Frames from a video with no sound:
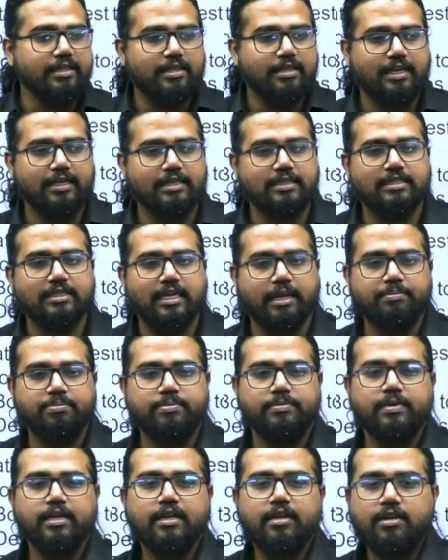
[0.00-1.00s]
that is kept
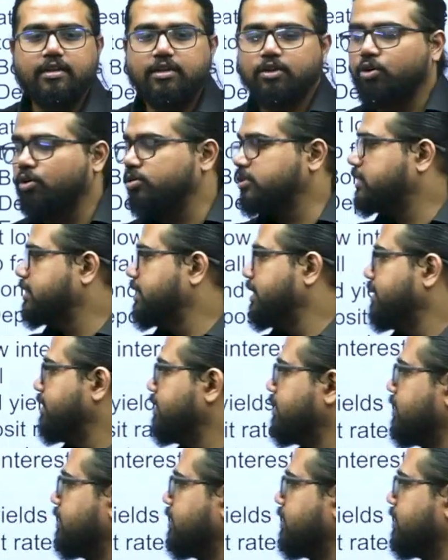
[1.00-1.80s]
constant.